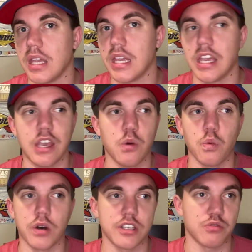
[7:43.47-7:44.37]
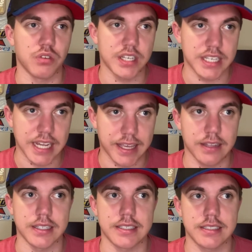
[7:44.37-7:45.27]
It was
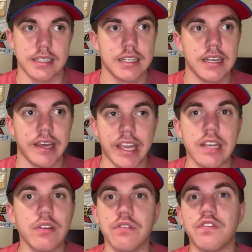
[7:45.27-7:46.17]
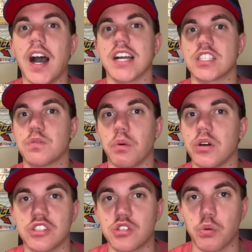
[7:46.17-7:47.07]
ridiculous. Even Fox
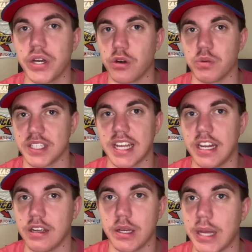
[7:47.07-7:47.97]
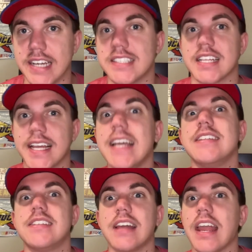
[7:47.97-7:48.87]
Sports Twitter was getting, as the
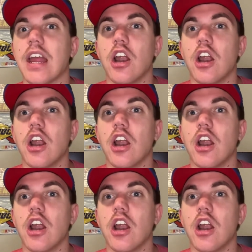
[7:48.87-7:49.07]
kids say,